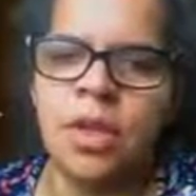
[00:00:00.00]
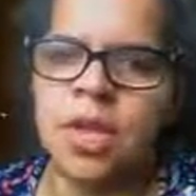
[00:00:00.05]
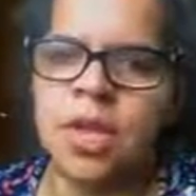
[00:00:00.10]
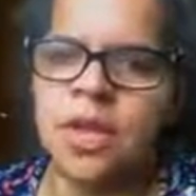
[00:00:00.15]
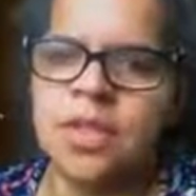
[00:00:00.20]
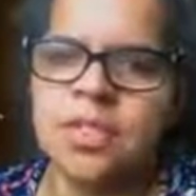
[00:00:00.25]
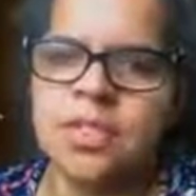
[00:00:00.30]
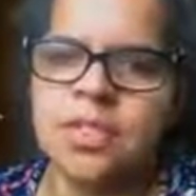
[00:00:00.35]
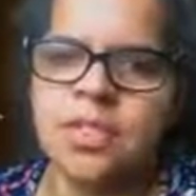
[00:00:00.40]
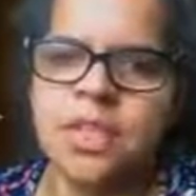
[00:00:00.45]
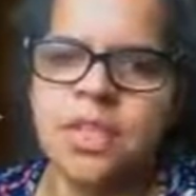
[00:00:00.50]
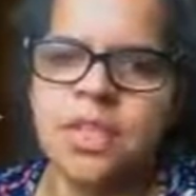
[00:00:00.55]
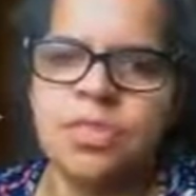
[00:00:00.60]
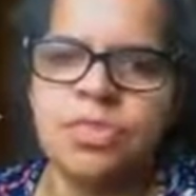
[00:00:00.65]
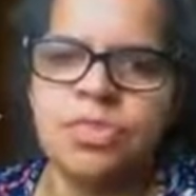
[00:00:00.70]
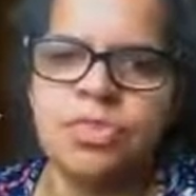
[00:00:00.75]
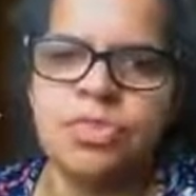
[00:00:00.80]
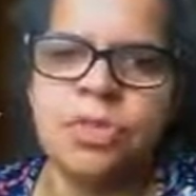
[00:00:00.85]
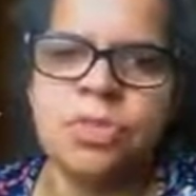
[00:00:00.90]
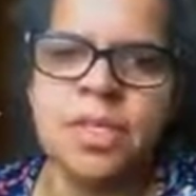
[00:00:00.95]
And it's
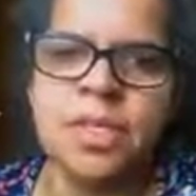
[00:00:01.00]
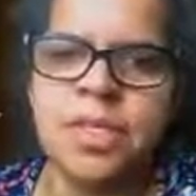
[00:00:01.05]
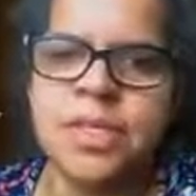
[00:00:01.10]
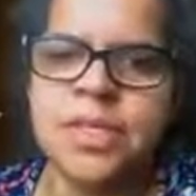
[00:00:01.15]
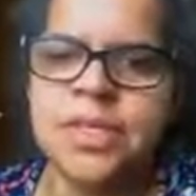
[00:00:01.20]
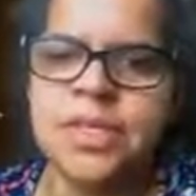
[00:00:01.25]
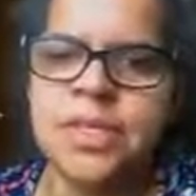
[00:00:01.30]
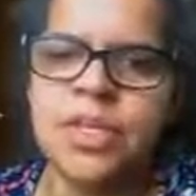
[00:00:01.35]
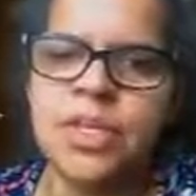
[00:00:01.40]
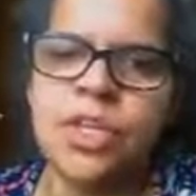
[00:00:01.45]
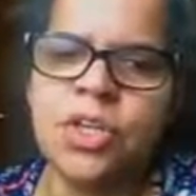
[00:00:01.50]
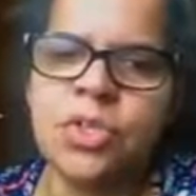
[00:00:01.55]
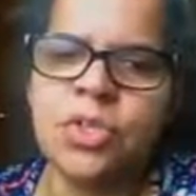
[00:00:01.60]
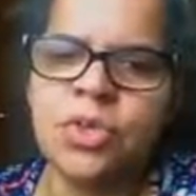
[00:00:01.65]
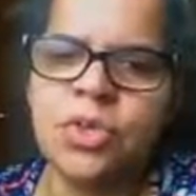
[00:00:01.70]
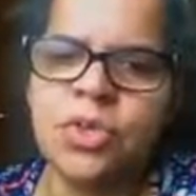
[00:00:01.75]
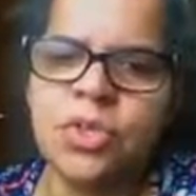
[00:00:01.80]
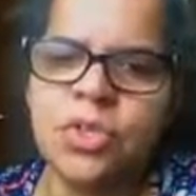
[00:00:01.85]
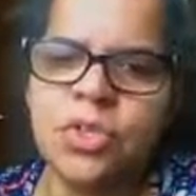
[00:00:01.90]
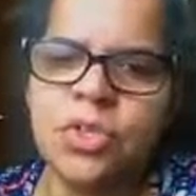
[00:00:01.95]
extremely easy to
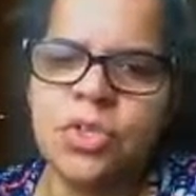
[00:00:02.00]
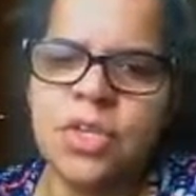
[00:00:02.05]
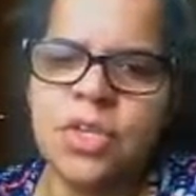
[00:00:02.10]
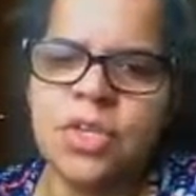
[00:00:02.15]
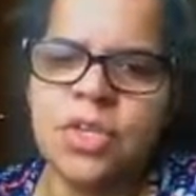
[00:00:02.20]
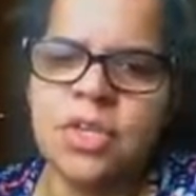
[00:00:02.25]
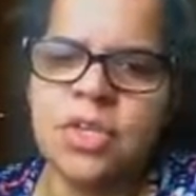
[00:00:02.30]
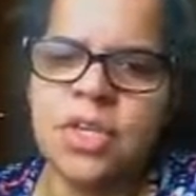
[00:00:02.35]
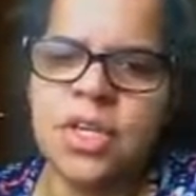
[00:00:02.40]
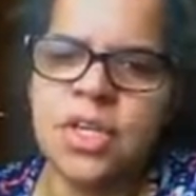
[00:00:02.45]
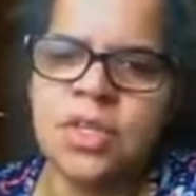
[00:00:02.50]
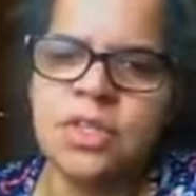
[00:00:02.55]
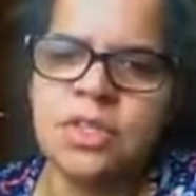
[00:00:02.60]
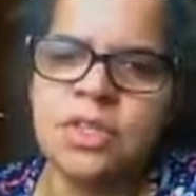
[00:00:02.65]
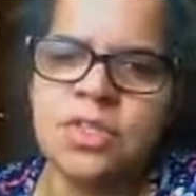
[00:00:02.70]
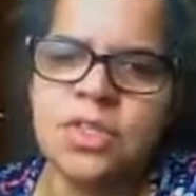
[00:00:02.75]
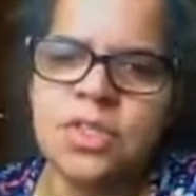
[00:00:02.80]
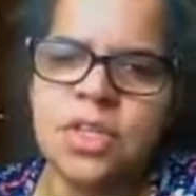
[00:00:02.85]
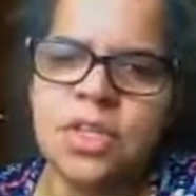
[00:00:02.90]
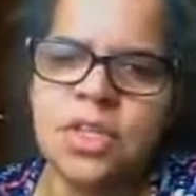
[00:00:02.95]
use. You just, as
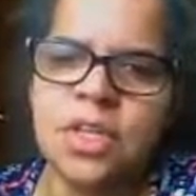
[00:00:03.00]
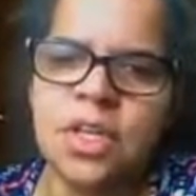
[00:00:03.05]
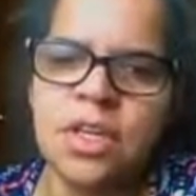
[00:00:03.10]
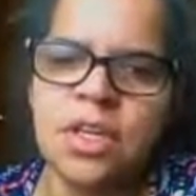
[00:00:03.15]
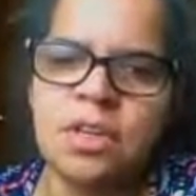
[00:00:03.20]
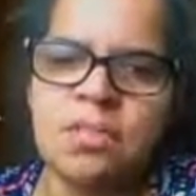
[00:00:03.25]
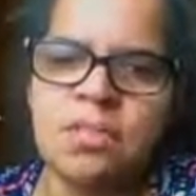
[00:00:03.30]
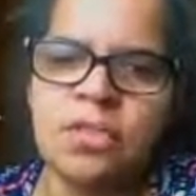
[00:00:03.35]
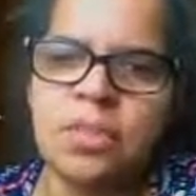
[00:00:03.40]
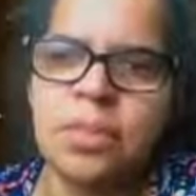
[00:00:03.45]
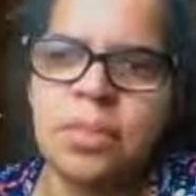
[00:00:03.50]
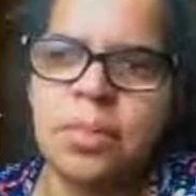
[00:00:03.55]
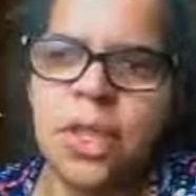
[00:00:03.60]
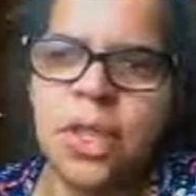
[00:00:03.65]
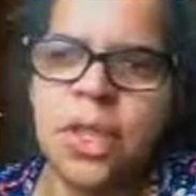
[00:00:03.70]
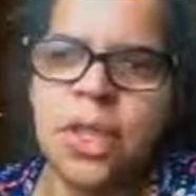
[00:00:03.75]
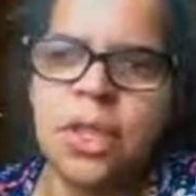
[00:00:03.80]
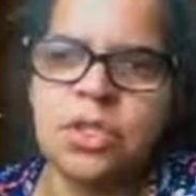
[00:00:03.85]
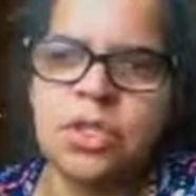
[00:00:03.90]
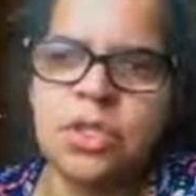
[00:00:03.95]
you see, they give you a
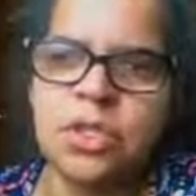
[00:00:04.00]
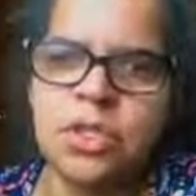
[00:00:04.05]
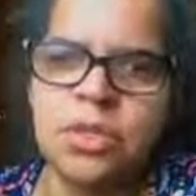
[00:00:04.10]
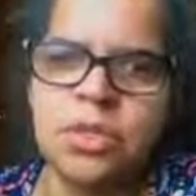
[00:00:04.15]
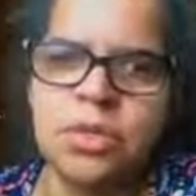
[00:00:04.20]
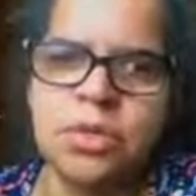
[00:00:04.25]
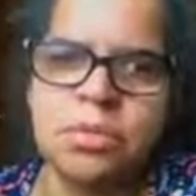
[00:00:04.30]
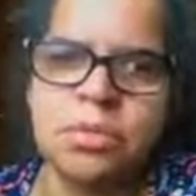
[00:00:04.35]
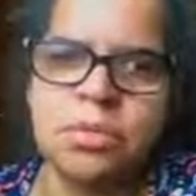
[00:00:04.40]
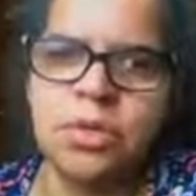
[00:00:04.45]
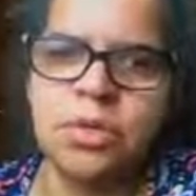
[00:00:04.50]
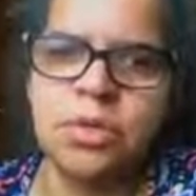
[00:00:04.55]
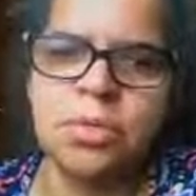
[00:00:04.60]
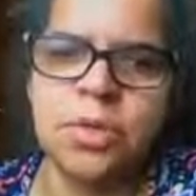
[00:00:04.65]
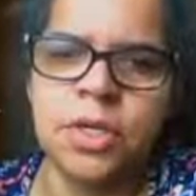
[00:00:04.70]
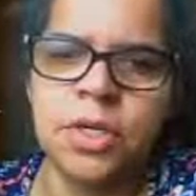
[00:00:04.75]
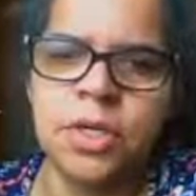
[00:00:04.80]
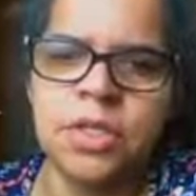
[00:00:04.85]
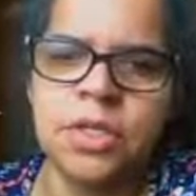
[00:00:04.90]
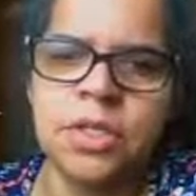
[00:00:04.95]
page. I just
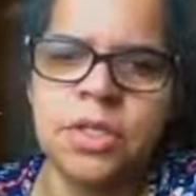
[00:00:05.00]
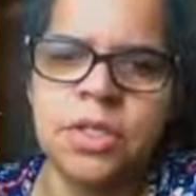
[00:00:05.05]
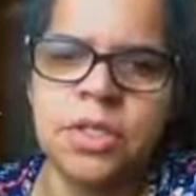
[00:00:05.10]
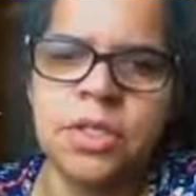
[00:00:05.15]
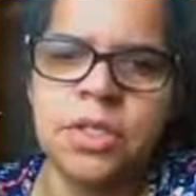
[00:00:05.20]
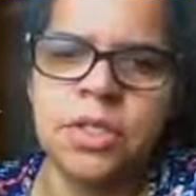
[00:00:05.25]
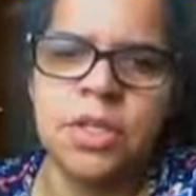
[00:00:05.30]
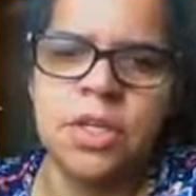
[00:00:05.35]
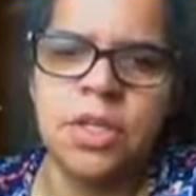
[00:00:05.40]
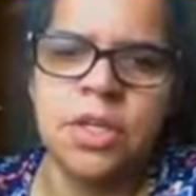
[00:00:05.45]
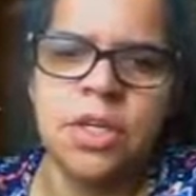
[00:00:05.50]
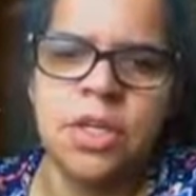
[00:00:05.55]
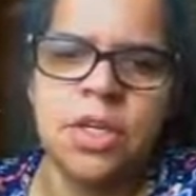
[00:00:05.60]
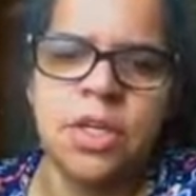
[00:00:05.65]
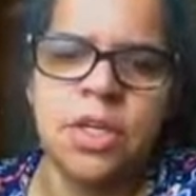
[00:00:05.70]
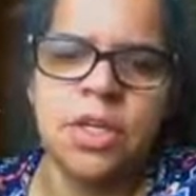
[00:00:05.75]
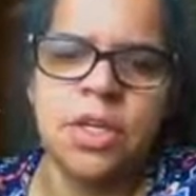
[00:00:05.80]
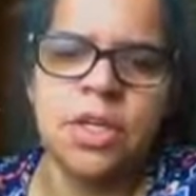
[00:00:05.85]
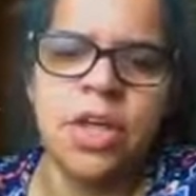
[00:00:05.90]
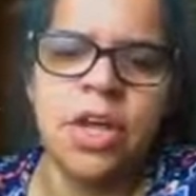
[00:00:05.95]
bookmarked it.
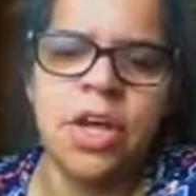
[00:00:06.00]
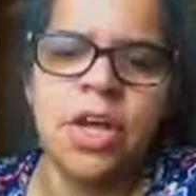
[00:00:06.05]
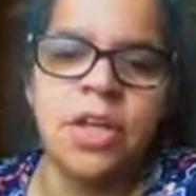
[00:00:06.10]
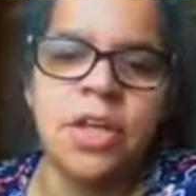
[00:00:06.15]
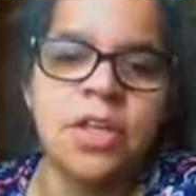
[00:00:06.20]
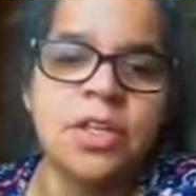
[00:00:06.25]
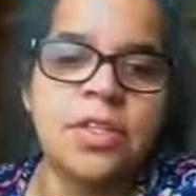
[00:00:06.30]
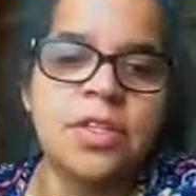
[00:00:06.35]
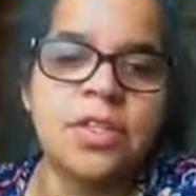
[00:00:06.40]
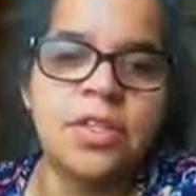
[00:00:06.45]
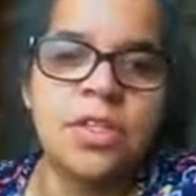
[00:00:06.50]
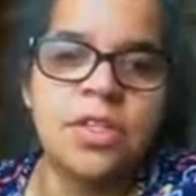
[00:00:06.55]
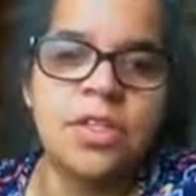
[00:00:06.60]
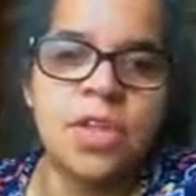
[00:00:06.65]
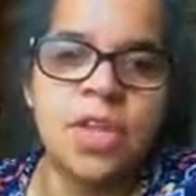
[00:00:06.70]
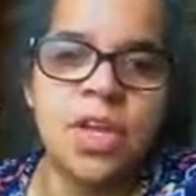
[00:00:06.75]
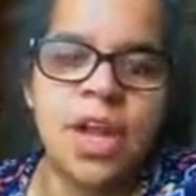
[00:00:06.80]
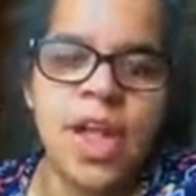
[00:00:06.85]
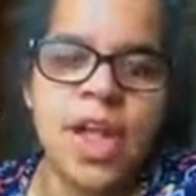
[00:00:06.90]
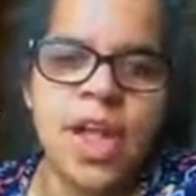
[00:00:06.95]
You log in so
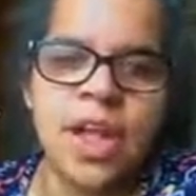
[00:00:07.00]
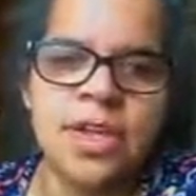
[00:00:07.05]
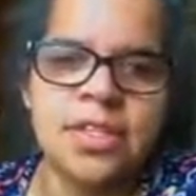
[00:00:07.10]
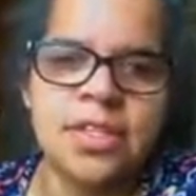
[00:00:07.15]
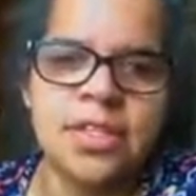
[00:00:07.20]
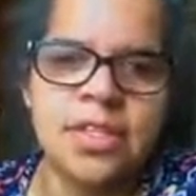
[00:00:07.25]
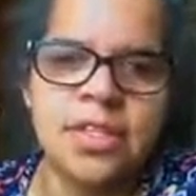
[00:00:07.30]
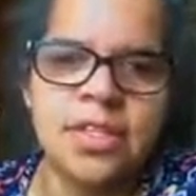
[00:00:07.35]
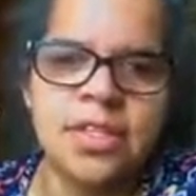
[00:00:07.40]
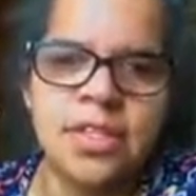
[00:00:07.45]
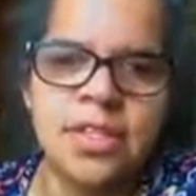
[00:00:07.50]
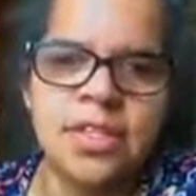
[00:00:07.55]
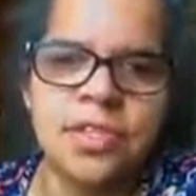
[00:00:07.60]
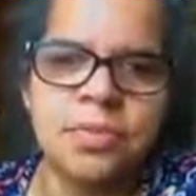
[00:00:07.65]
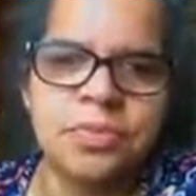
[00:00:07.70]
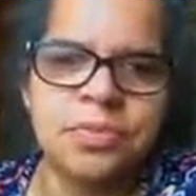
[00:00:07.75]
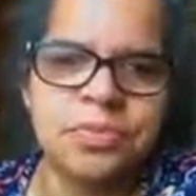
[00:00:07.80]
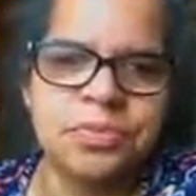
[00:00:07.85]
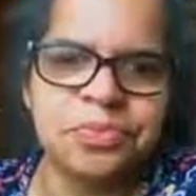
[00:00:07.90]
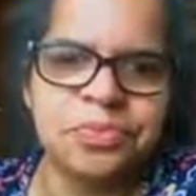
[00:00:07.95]
you can access
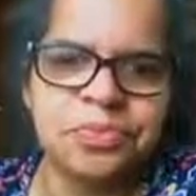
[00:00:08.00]
it.